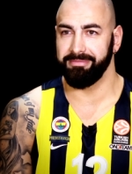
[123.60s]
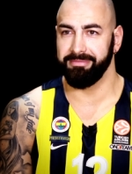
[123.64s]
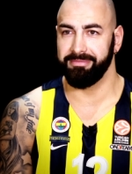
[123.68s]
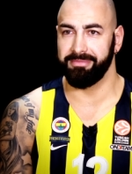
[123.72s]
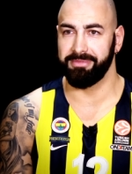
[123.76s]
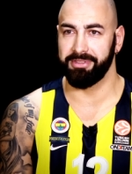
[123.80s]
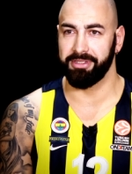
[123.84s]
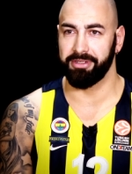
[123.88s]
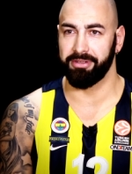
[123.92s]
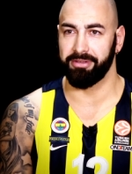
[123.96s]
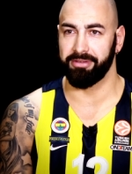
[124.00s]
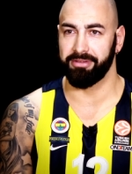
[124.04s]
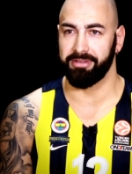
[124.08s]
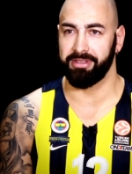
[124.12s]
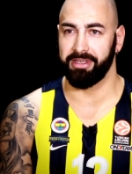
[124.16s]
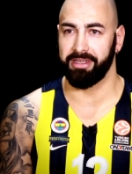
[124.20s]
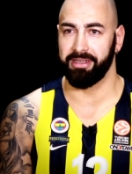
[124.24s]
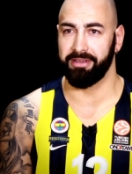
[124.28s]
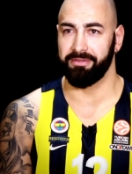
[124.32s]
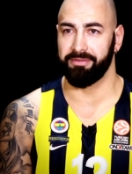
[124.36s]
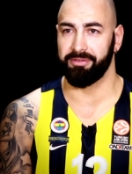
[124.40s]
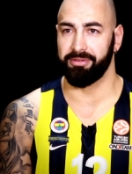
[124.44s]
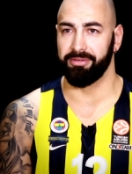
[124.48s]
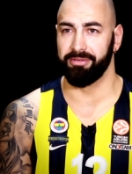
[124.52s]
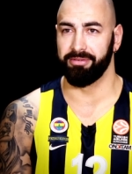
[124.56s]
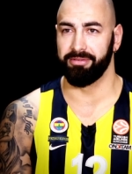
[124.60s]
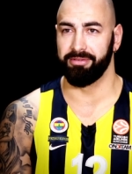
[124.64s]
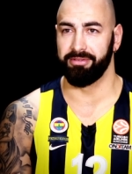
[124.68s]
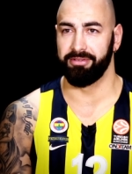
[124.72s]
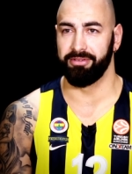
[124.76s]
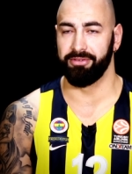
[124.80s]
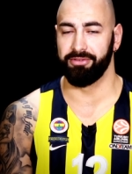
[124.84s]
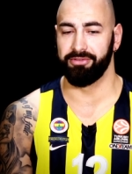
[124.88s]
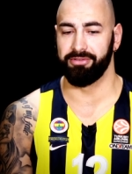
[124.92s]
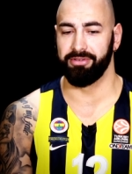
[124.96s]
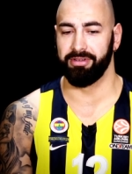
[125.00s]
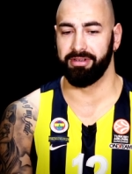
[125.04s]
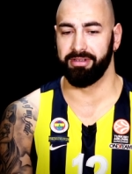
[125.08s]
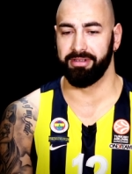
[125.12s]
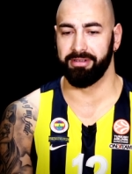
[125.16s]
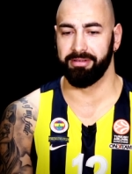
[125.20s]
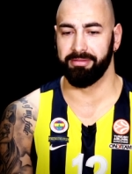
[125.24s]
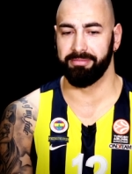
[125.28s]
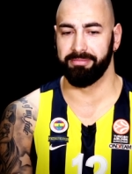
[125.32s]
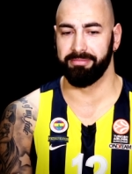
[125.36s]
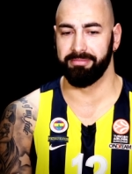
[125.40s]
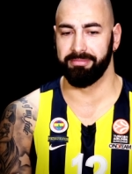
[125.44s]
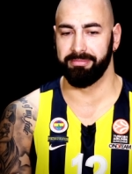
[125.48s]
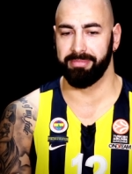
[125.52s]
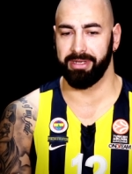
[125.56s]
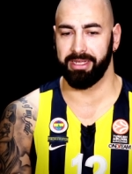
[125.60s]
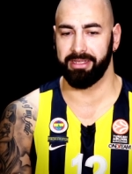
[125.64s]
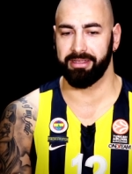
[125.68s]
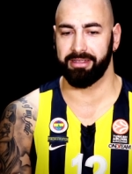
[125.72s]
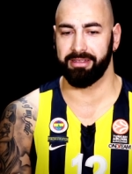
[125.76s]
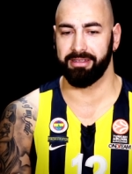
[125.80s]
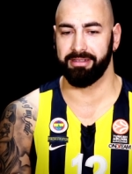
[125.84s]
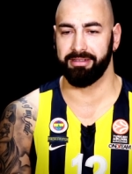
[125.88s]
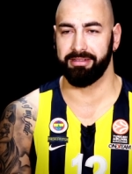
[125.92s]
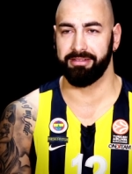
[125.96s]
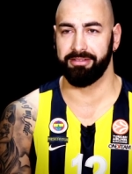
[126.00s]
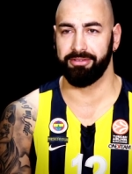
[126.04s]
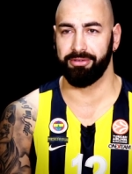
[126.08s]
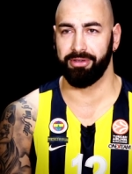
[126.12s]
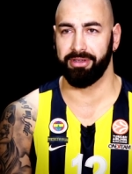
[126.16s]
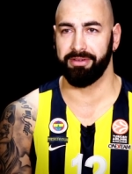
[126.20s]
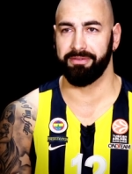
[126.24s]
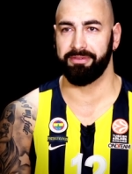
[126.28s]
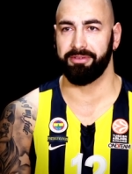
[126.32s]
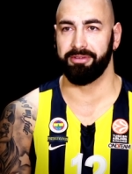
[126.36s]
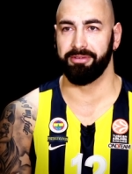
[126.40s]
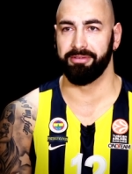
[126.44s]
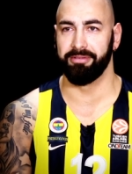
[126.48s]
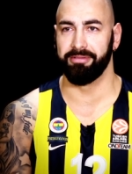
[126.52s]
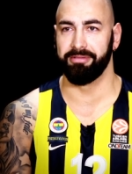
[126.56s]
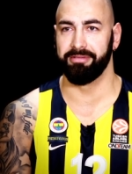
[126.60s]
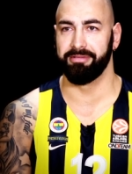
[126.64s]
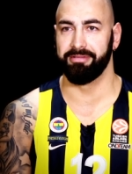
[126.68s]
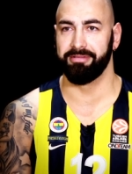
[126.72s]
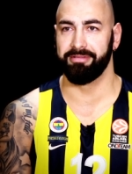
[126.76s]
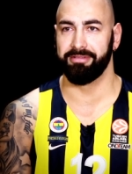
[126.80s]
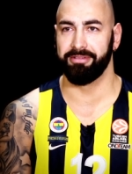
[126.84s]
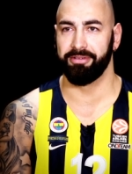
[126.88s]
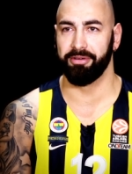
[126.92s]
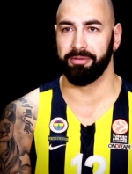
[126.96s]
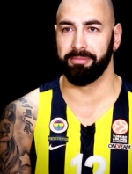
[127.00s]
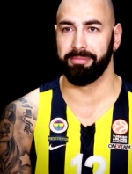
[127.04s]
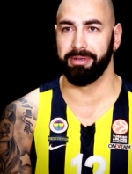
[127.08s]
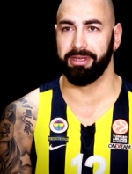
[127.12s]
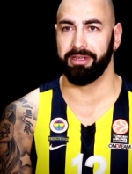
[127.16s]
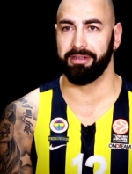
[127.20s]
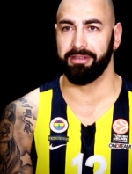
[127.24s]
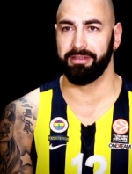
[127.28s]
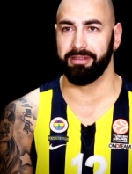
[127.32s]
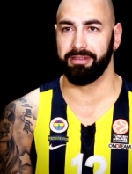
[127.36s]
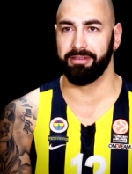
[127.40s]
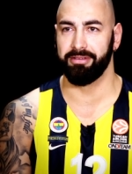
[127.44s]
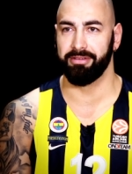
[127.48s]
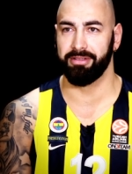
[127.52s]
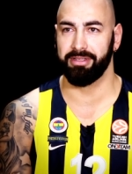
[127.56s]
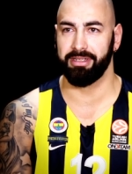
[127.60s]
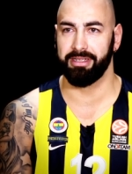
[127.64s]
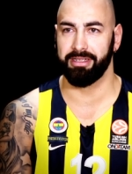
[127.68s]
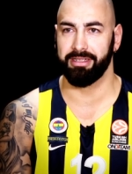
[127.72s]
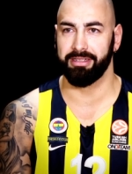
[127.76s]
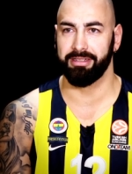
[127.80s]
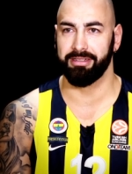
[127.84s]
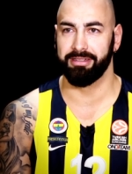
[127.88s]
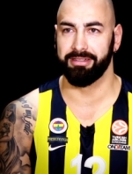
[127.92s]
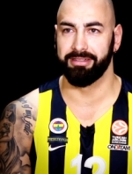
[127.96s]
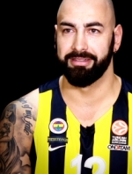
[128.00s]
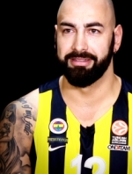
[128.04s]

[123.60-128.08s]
You know, they have to, usually in the Balkan, you have to go better than your dad.